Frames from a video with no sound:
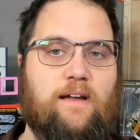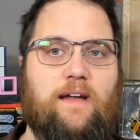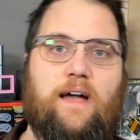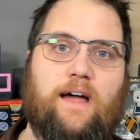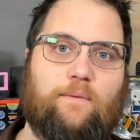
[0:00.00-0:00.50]

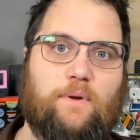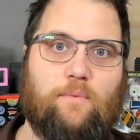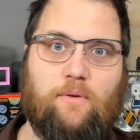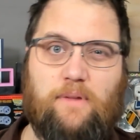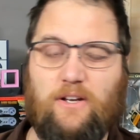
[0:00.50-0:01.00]
and we
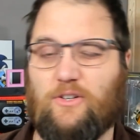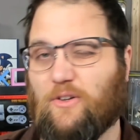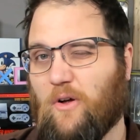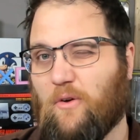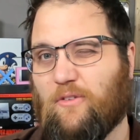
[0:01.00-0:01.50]
will be
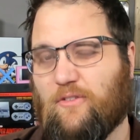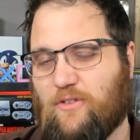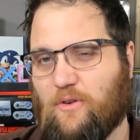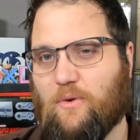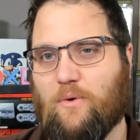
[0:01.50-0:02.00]
close
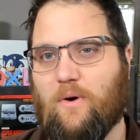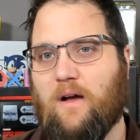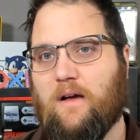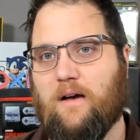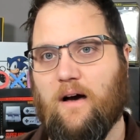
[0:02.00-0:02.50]
to
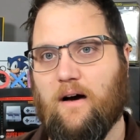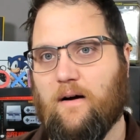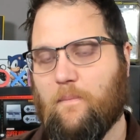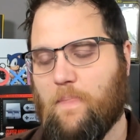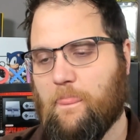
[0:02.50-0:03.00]

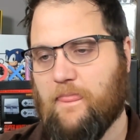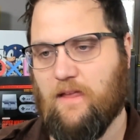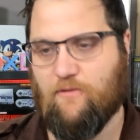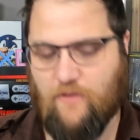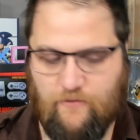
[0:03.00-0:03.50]
the
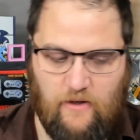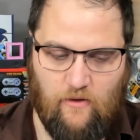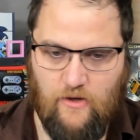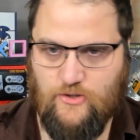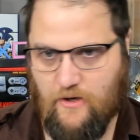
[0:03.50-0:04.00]
50 launch